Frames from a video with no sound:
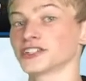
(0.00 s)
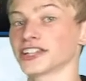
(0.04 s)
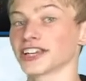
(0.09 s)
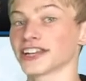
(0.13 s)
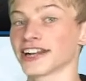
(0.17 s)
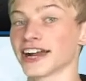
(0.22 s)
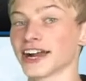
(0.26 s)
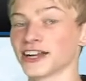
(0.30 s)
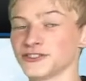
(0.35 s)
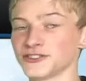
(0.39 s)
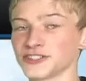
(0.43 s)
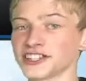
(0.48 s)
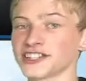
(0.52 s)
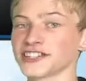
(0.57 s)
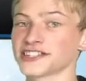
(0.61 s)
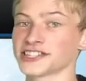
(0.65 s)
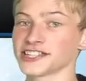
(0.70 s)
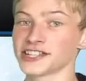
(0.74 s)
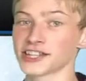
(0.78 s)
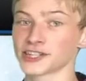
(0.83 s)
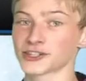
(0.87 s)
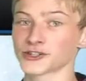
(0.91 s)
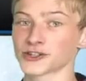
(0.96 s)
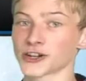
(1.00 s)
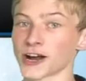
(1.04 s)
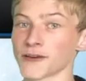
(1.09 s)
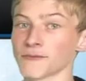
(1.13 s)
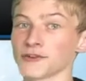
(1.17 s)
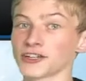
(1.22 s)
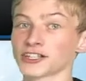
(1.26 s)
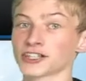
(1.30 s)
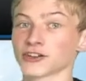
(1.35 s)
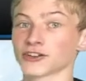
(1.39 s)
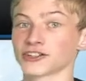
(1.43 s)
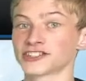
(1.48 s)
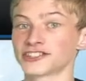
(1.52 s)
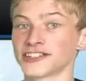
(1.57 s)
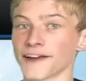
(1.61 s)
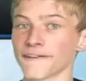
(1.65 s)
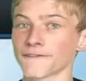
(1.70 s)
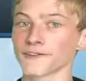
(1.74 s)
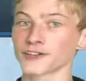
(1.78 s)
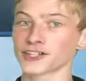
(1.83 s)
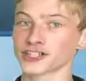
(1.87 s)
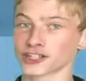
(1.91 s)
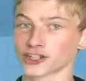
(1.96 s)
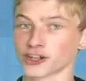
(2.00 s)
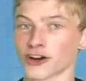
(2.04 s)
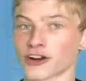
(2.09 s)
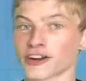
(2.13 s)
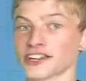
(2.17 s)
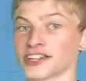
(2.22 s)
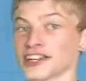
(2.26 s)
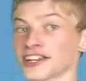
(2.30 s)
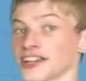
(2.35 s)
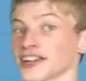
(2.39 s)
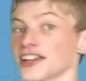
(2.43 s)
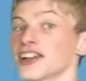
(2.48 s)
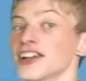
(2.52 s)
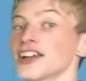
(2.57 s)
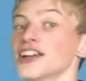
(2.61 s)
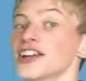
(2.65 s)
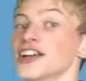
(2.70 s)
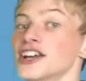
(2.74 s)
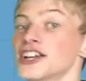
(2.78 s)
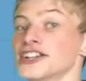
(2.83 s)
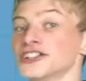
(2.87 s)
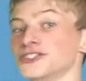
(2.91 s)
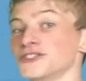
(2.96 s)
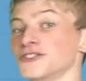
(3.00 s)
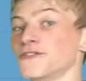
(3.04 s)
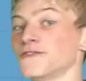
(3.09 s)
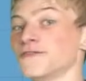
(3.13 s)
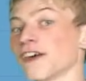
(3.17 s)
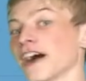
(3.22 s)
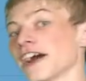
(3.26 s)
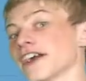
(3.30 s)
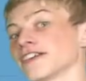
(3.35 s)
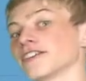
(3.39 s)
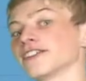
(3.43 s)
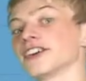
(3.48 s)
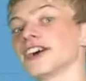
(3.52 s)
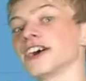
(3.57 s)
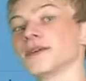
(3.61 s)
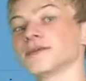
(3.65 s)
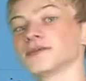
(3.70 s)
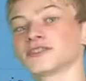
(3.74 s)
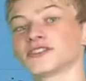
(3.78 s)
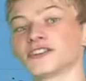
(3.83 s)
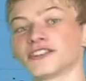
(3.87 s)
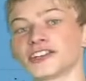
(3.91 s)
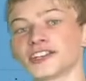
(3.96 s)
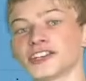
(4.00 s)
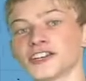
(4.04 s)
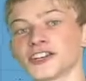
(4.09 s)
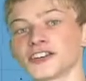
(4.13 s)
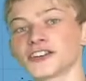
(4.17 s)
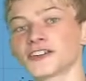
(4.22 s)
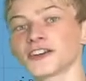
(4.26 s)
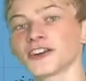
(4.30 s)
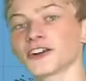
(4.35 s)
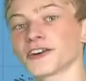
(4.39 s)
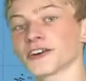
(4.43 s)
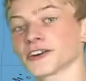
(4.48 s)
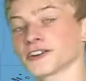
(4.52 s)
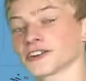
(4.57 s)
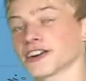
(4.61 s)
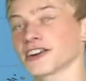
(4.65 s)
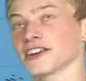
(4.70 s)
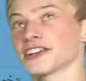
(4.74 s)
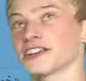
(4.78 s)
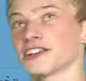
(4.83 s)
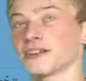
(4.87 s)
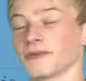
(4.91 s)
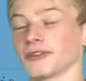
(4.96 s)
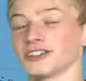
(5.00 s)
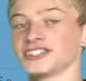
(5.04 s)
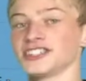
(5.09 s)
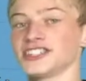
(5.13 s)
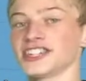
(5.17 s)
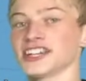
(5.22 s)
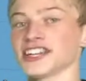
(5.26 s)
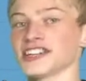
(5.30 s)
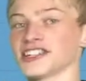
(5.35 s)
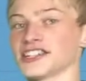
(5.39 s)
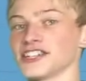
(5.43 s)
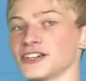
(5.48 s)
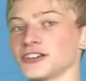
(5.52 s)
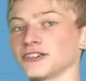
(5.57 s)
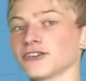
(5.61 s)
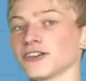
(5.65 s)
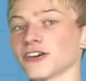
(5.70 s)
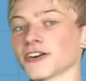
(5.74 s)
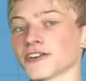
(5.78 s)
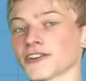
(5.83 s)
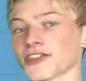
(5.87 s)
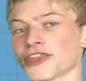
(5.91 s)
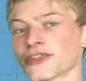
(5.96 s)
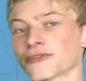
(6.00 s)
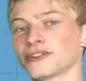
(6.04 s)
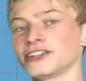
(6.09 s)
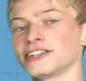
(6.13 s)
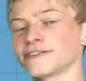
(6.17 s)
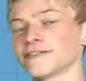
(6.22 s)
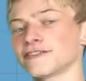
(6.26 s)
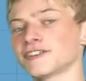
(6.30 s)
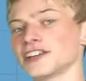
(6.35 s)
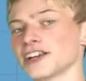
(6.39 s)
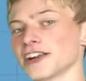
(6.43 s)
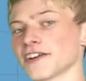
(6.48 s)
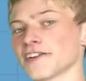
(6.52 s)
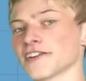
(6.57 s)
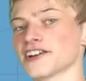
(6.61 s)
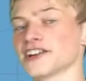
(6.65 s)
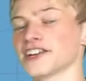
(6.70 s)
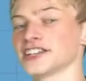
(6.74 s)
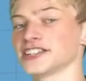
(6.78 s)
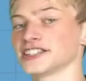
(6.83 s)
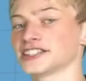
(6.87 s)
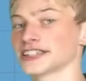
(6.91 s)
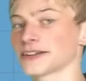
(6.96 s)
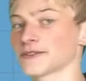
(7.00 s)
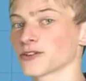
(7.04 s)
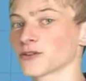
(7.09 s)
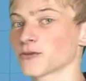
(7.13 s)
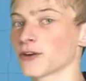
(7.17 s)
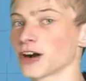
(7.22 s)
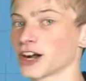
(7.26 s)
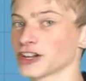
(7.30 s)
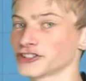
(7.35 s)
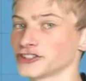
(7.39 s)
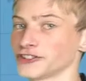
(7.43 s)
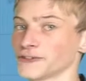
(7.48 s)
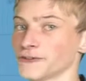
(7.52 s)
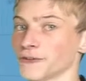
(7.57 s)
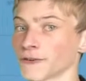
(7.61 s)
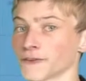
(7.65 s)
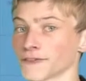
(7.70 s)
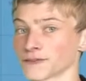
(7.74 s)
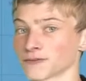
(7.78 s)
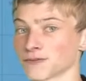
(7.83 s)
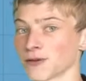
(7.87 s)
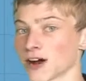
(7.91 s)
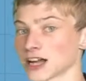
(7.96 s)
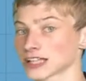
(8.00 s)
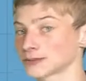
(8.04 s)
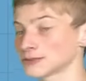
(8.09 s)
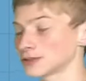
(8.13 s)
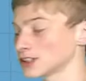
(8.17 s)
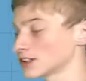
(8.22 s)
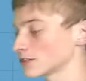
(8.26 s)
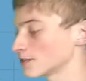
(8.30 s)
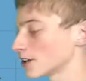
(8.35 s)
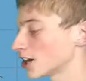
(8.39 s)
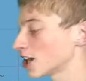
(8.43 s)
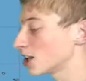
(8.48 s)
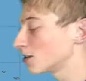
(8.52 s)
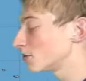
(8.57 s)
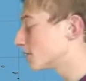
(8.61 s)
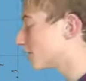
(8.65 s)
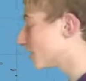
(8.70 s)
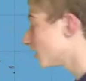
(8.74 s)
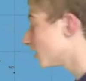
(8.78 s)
And as you can see, the tropics are definitely starting to fire up. So here are our 3 different areas that we're watching for possible development.